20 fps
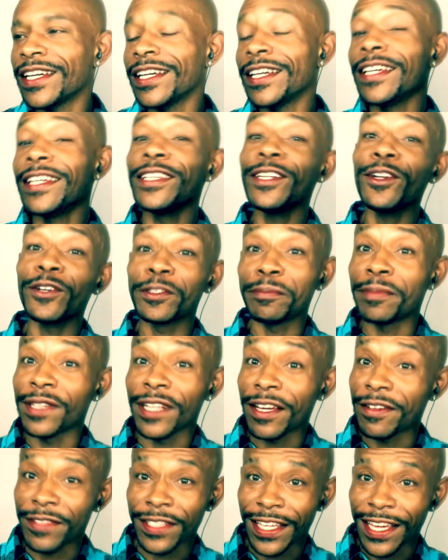You know, his
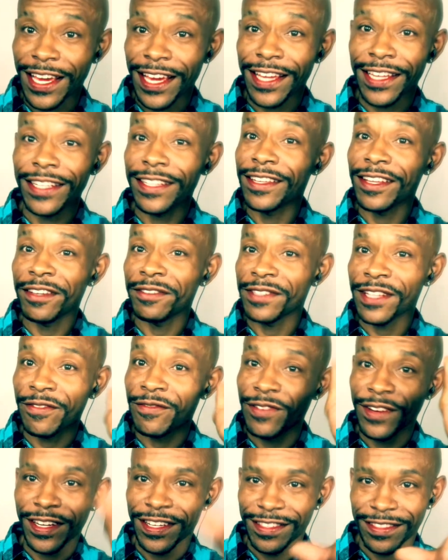beloved cat, he loves that
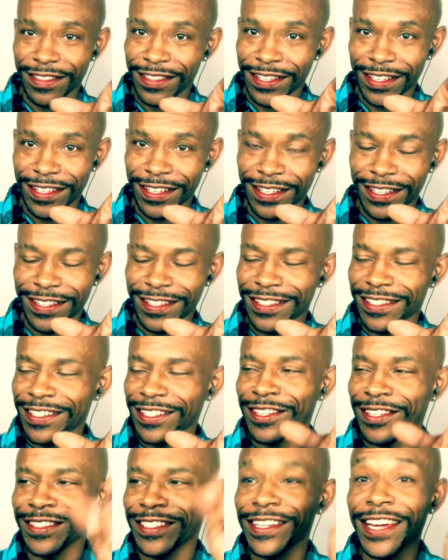fucking thing. You
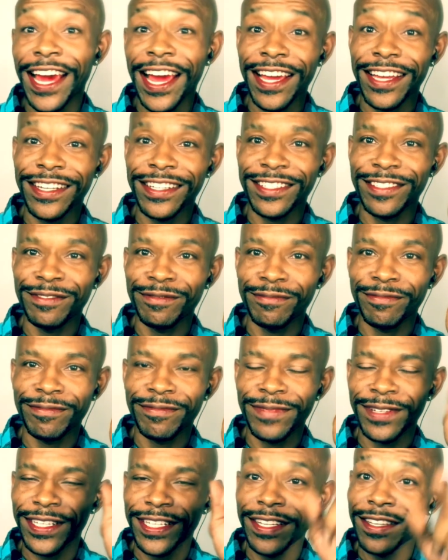know, you hate it,
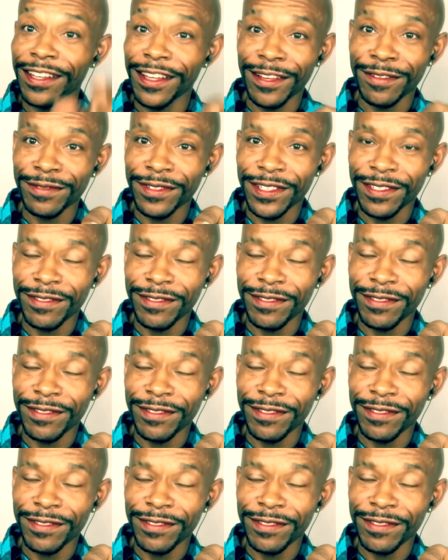but he loves it.